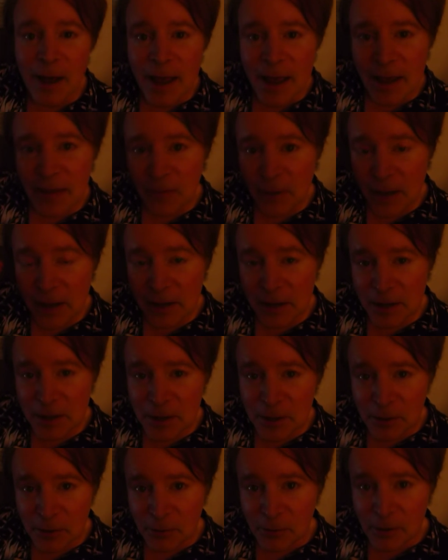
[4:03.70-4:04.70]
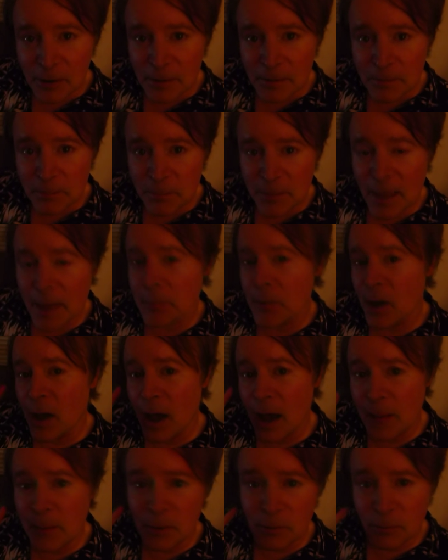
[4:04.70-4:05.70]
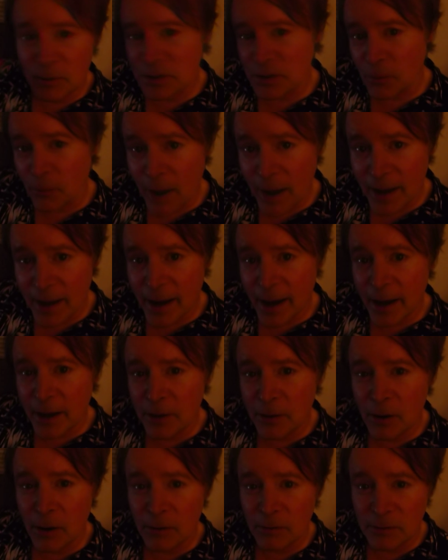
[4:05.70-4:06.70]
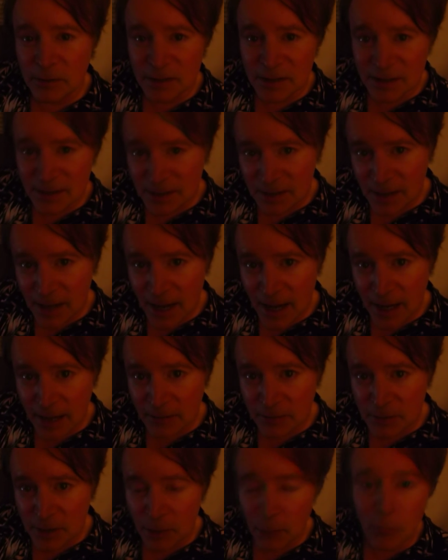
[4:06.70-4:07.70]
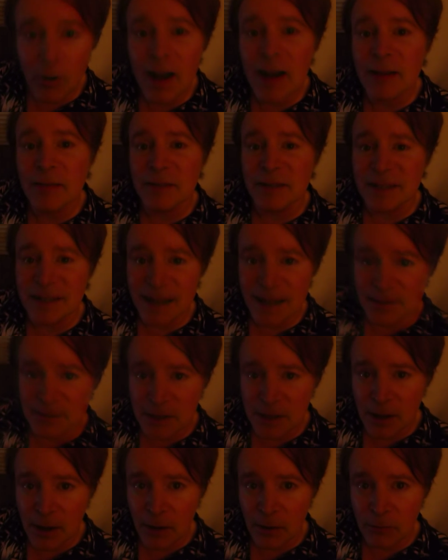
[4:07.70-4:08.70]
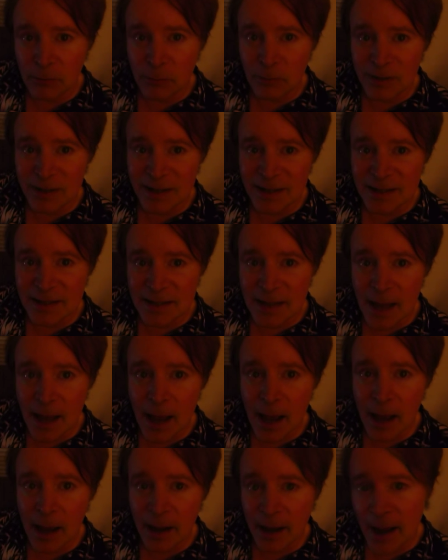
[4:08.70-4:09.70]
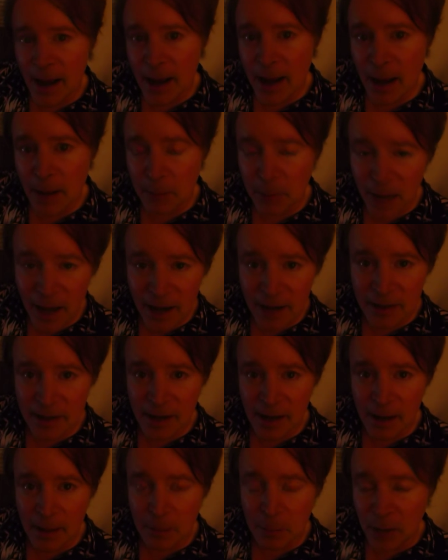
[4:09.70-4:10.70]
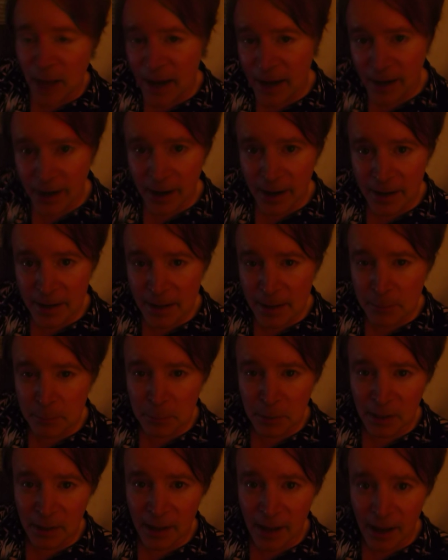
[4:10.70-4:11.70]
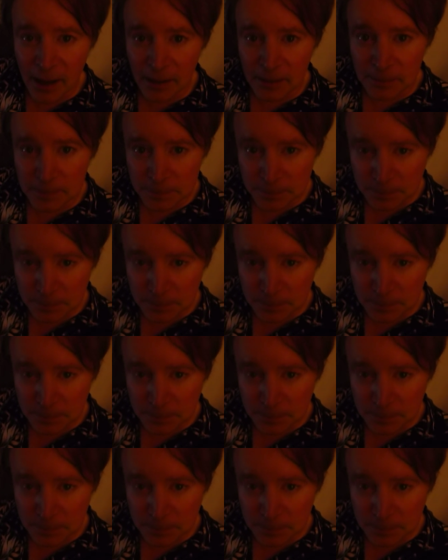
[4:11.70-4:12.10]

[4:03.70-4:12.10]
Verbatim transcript: if he knew that Muhammad was a white guy who owned slaves, and one of the slaves he owned was a black guy named Bilal.